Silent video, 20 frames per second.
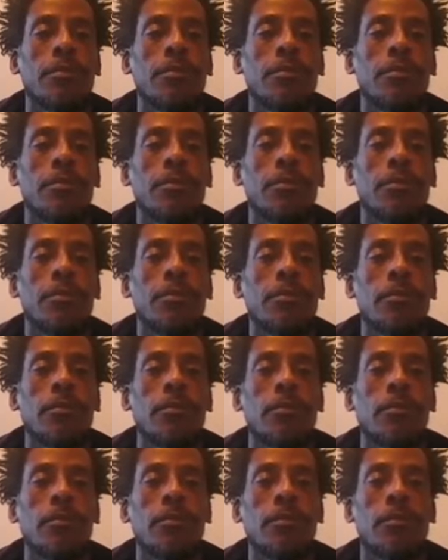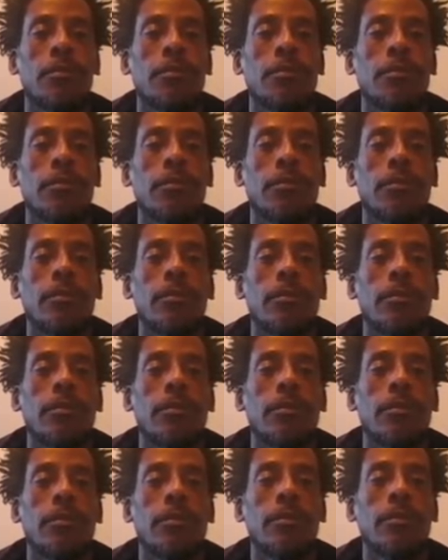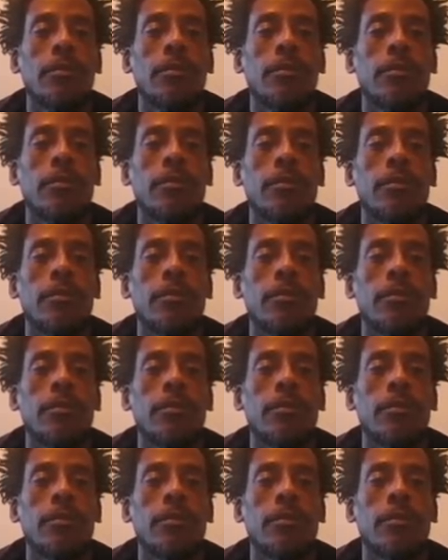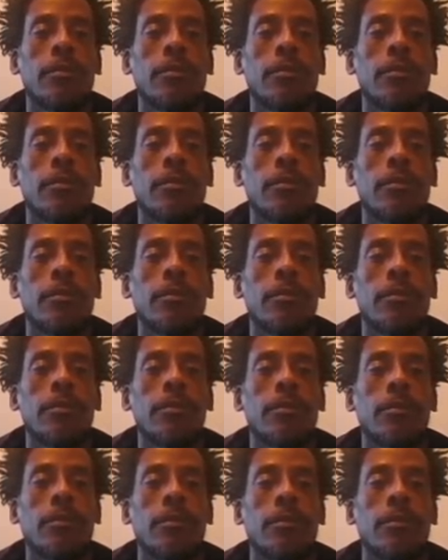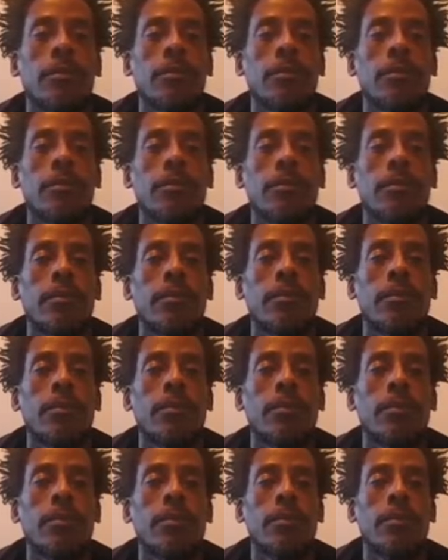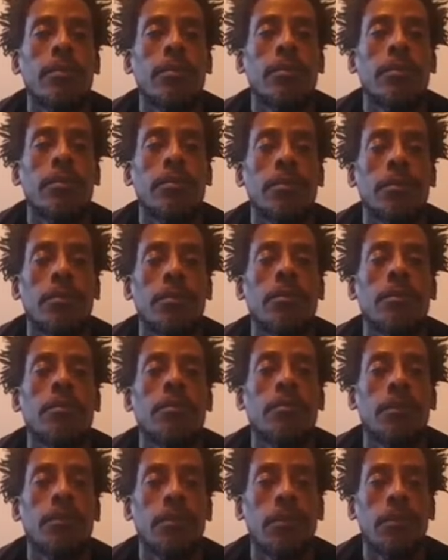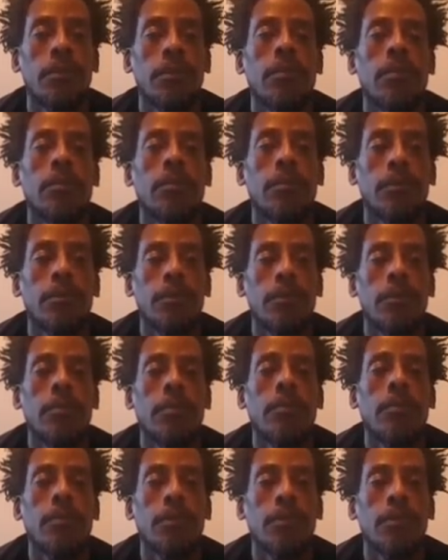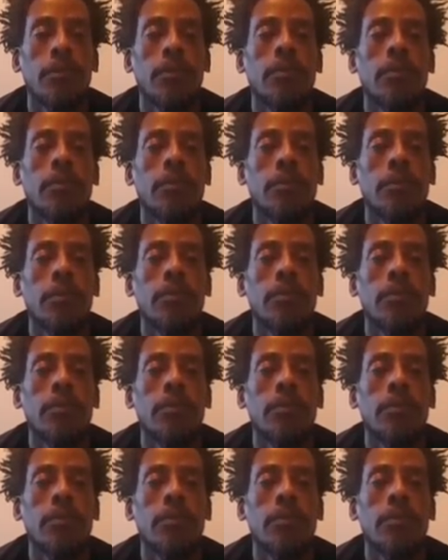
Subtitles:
This person isn't speaking.